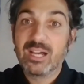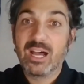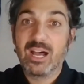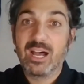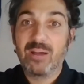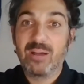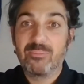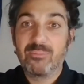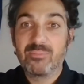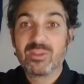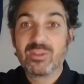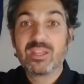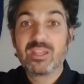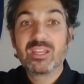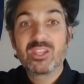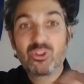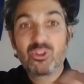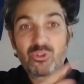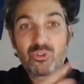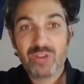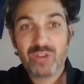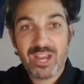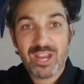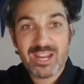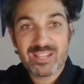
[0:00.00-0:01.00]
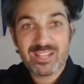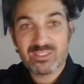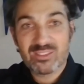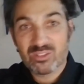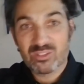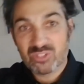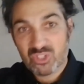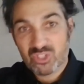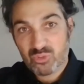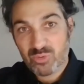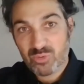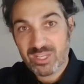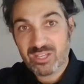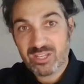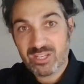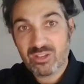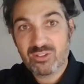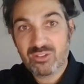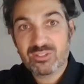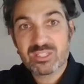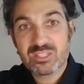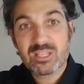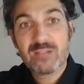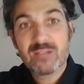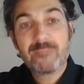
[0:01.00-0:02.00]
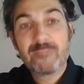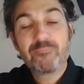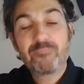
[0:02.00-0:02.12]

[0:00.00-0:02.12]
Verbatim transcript: um, creating those sweet notes.